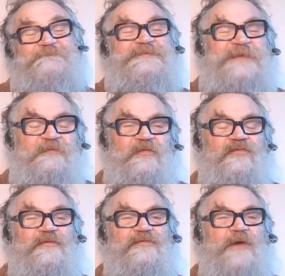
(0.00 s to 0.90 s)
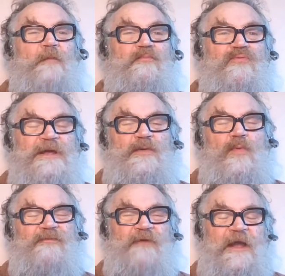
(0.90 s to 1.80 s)
difference, a
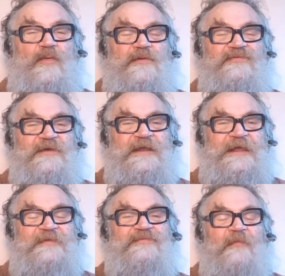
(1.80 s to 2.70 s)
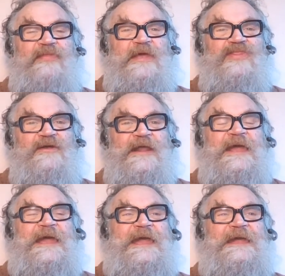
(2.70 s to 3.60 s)
prerequisite, is something that
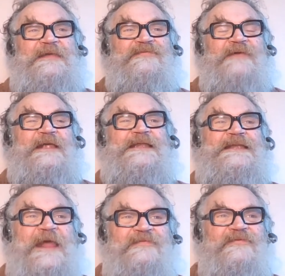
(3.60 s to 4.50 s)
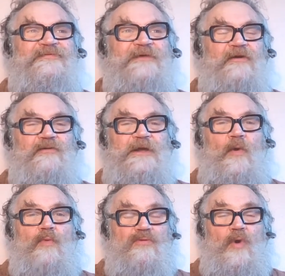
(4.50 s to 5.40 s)
is necessary
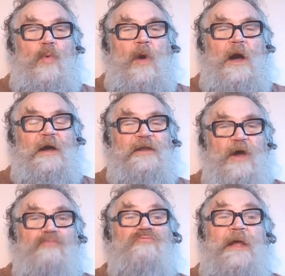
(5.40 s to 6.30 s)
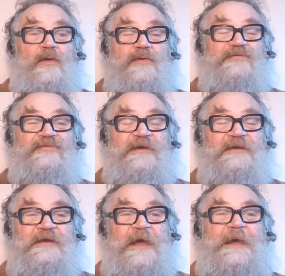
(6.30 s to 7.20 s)
or required, a
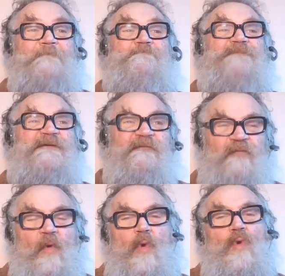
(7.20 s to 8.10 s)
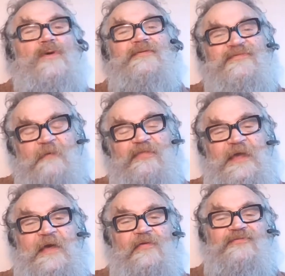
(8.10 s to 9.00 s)
requisite, before
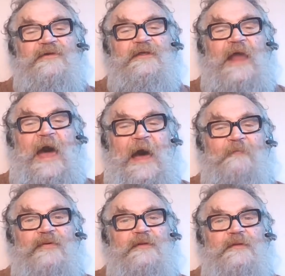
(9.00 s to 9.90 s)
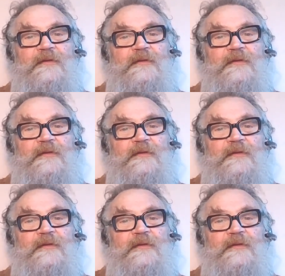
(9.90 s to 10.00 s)
something else can happen.